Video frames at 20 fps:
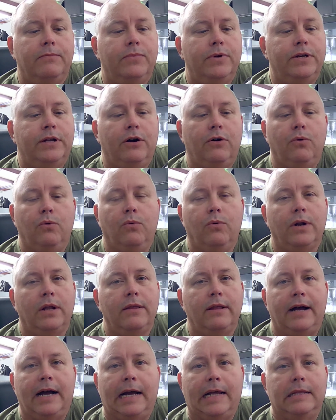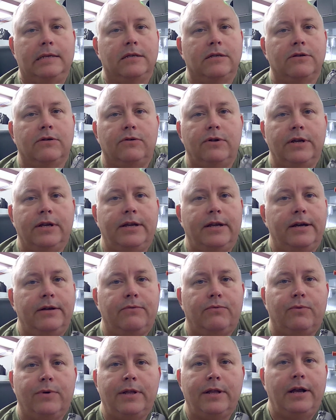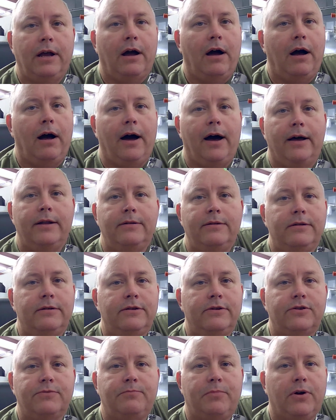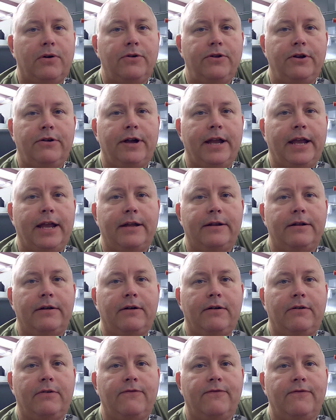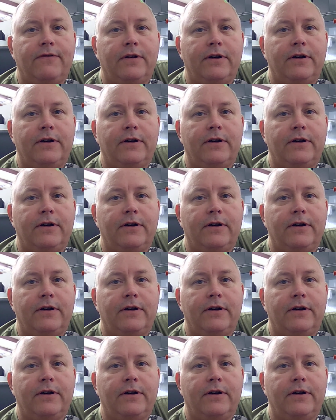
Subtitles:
We don't want a light that's going to get really hot and just burn your hand off.